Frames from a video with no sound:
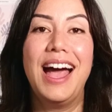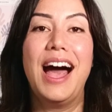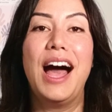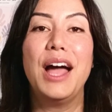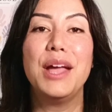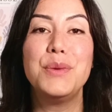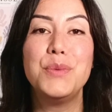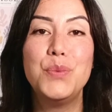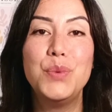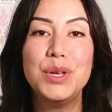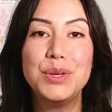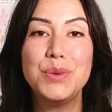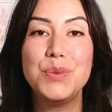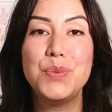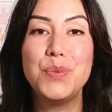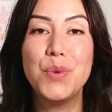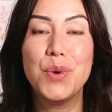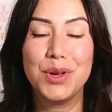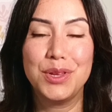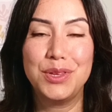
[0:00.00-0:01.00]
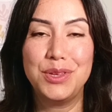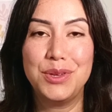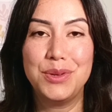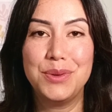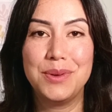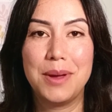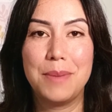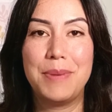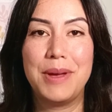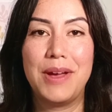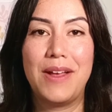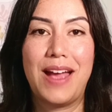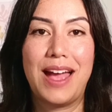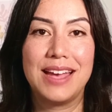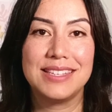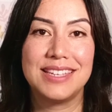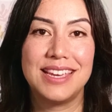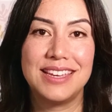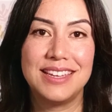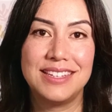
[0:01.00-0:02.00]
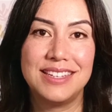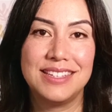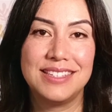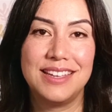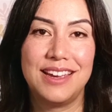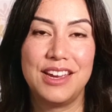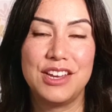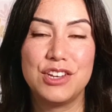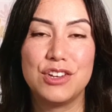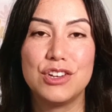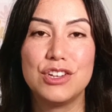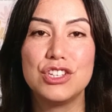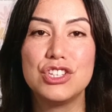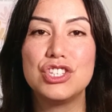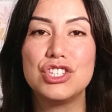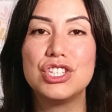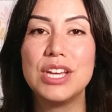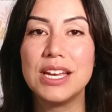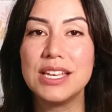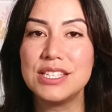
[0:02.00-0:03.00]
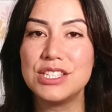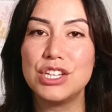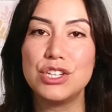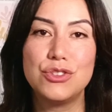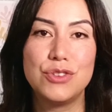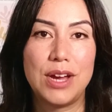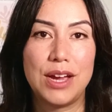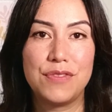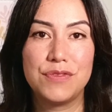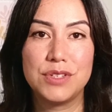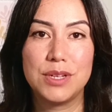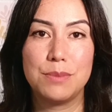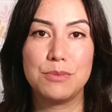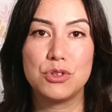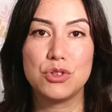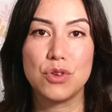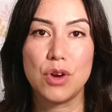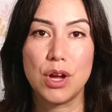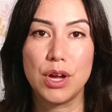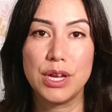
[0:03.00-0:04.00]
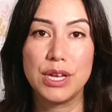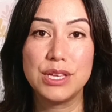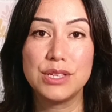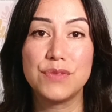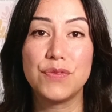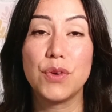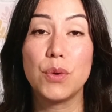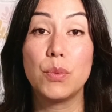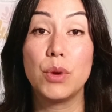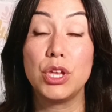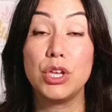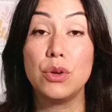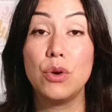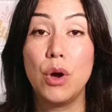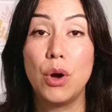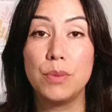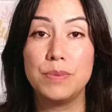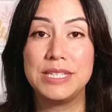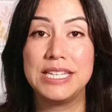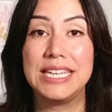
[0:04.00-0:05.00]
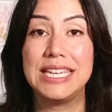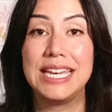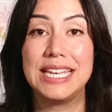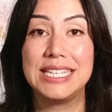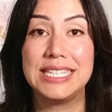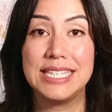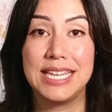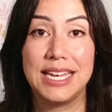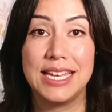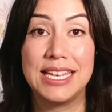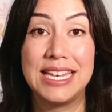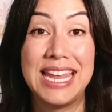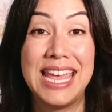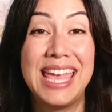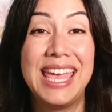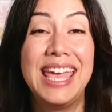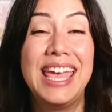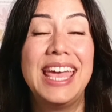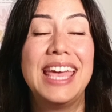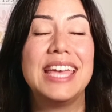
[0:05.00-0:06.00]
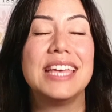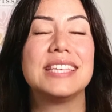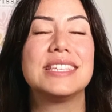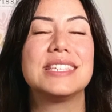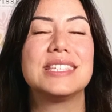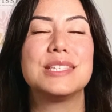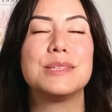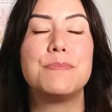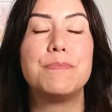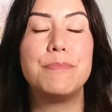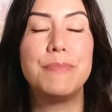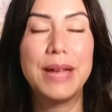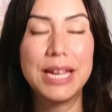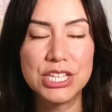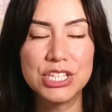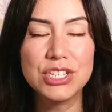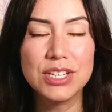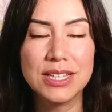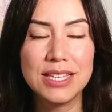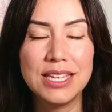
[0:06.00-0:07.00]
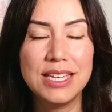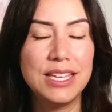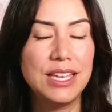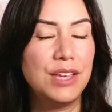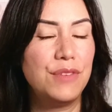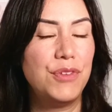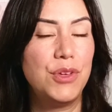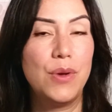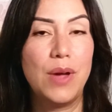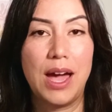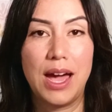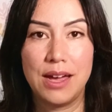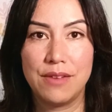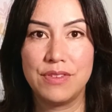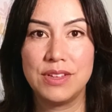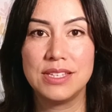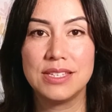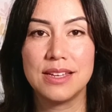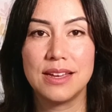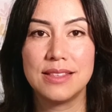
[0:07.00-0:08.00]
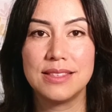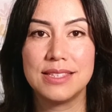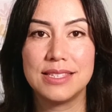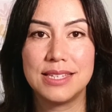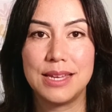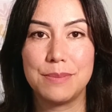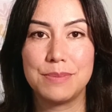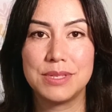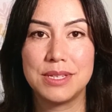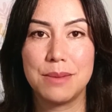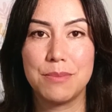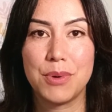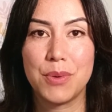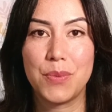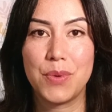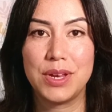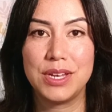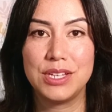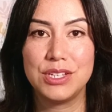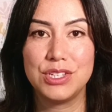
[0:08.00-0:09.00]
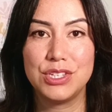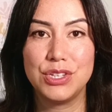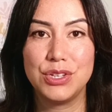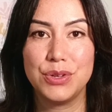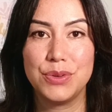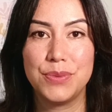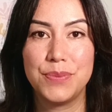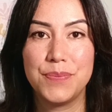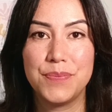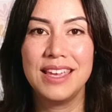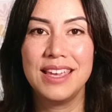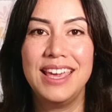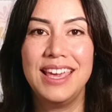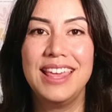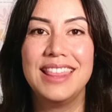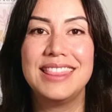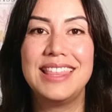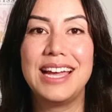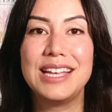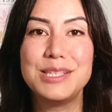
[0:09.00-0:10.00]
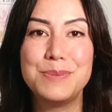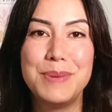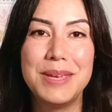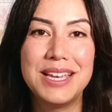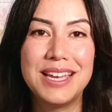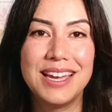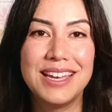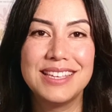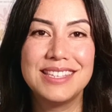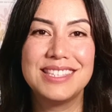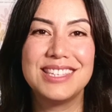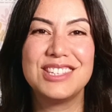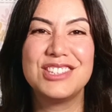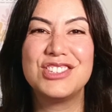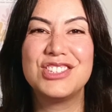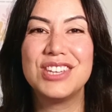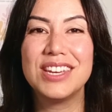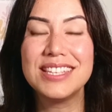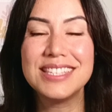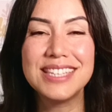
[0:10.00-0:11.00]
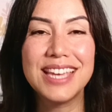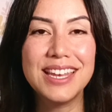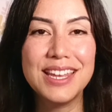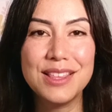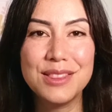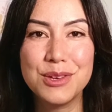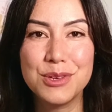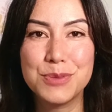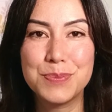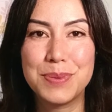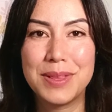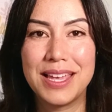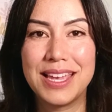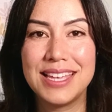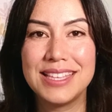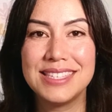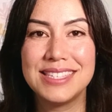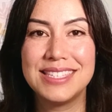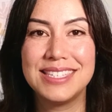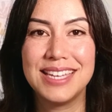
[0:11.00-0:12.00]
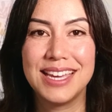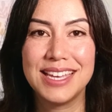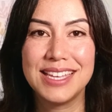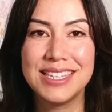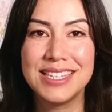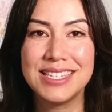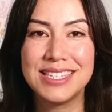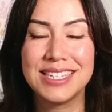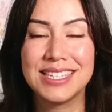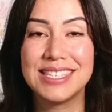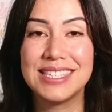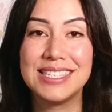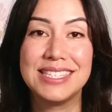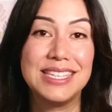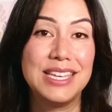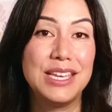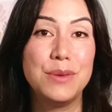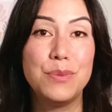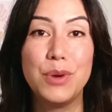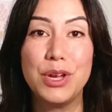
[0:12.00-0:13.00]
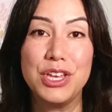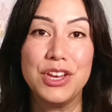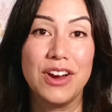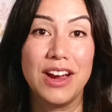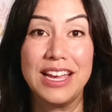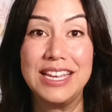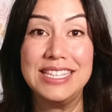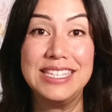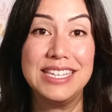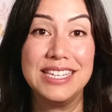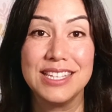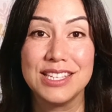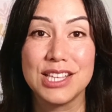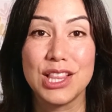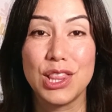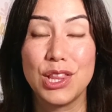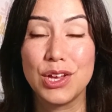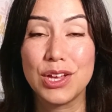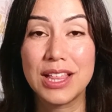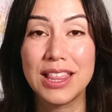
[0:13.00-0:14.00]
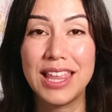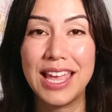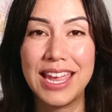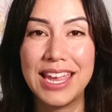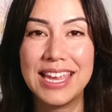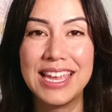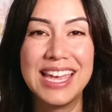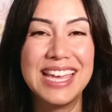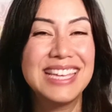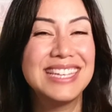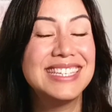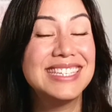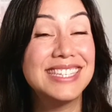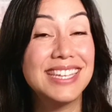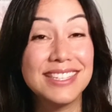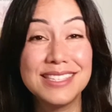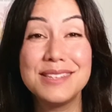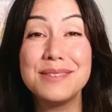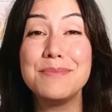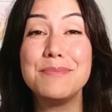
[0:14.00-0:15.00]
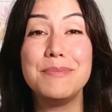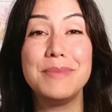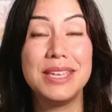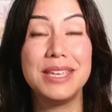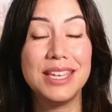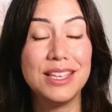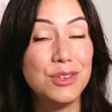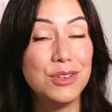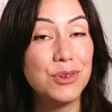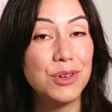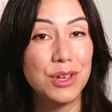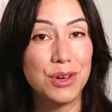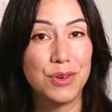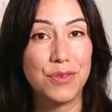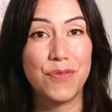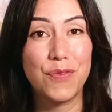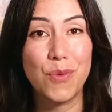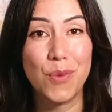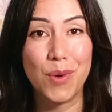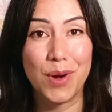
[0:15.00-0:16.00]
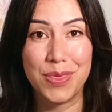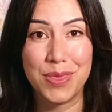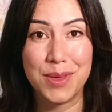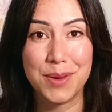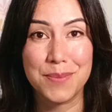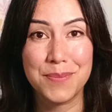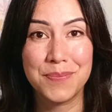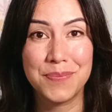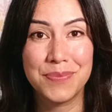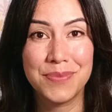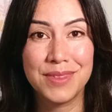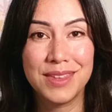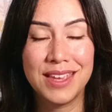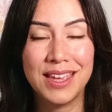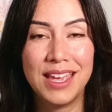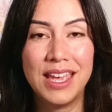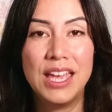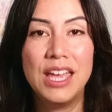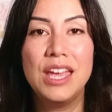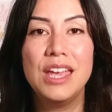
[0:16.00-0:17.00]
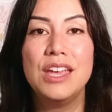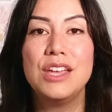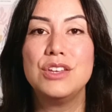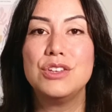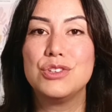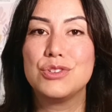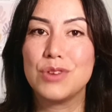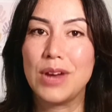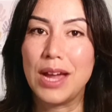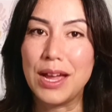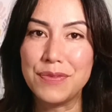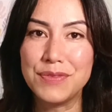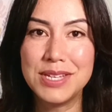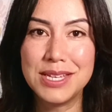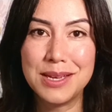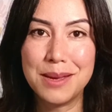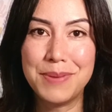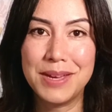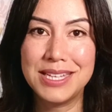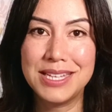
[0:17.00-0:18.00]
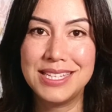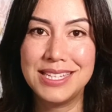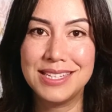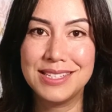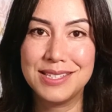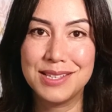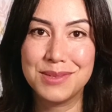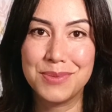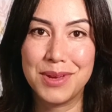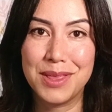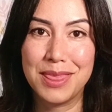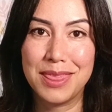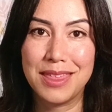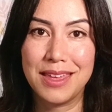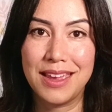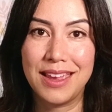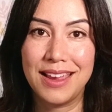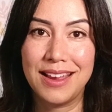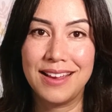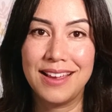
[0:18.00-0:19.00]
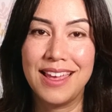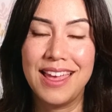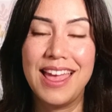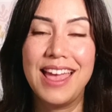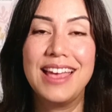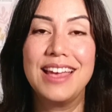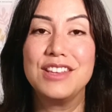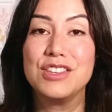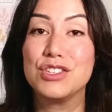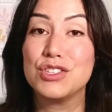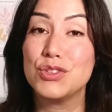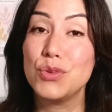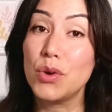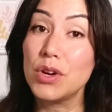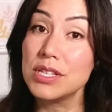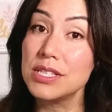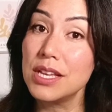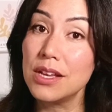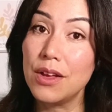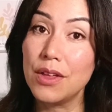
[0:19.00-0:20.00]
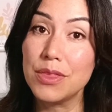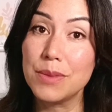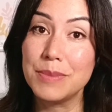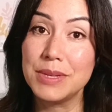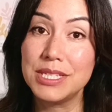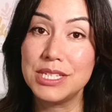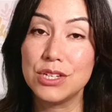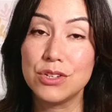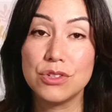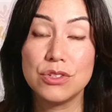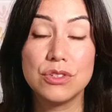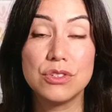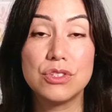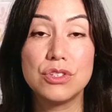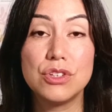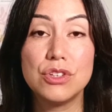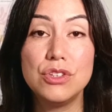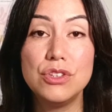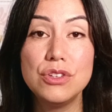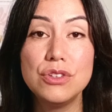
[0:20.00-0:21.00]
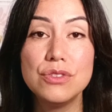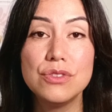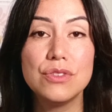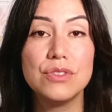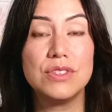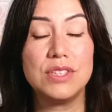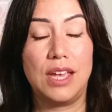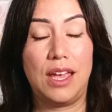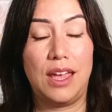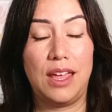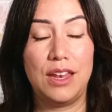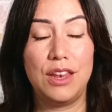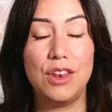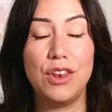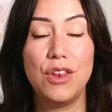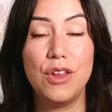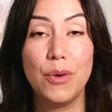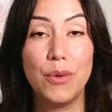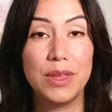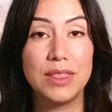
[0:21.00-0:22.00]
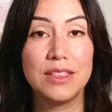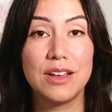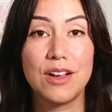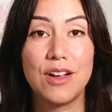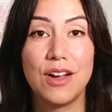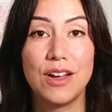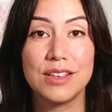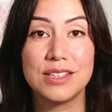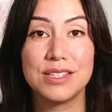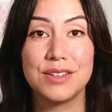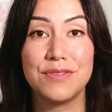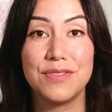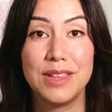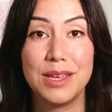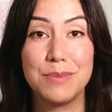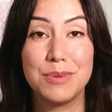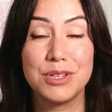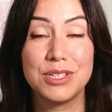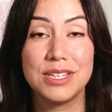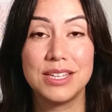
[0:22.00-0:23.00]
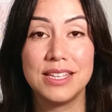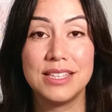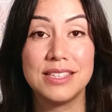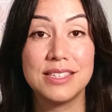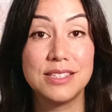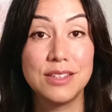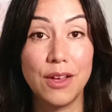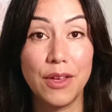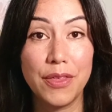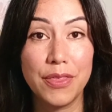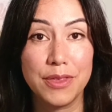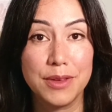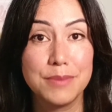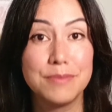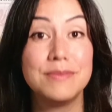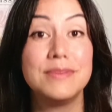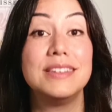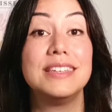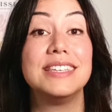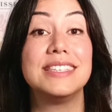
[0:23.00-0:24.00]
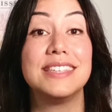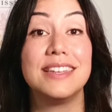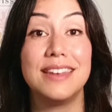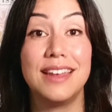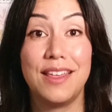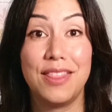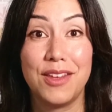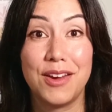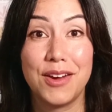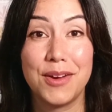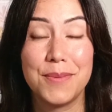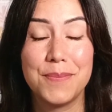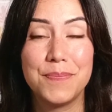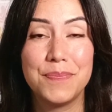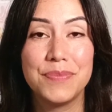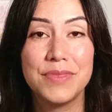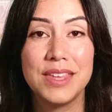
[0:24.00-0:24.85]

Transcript: I will warn you about asking a designer just to draft up drawings for what you hope to get done, especially if you haven't done steps number 1 and 2. That's because just getting those plans done to see what your ideas look like doesn't mean you can afford them. Drafting up ideas is one thing, sourcing all the materials to use and knowing the cost of labor to install them is another.